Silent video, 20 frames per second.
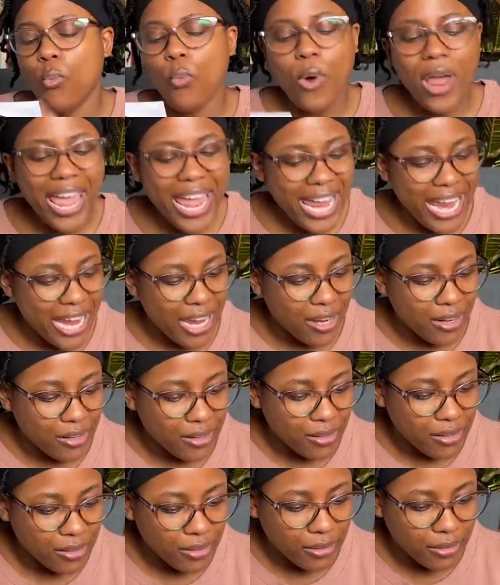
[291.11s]
Wait!
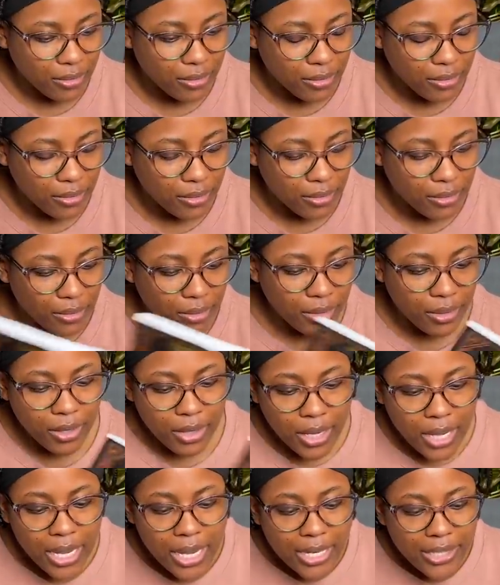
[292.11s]

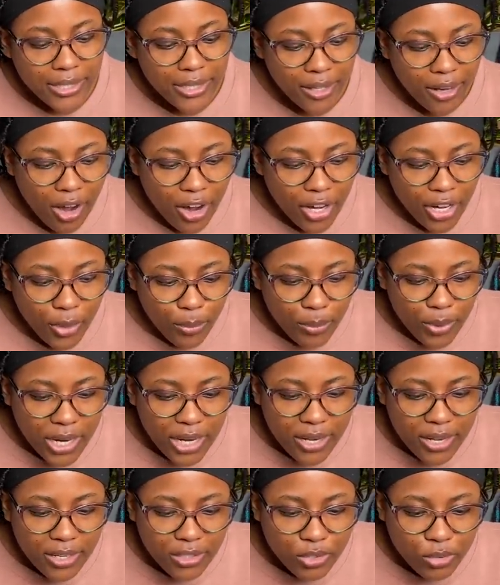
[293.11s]
Did I already
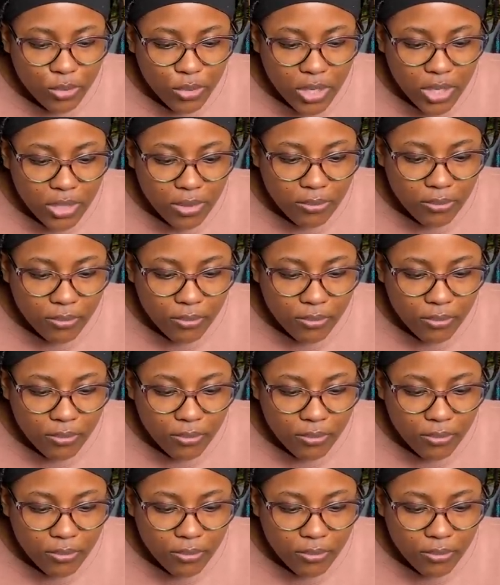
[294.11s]
read this one?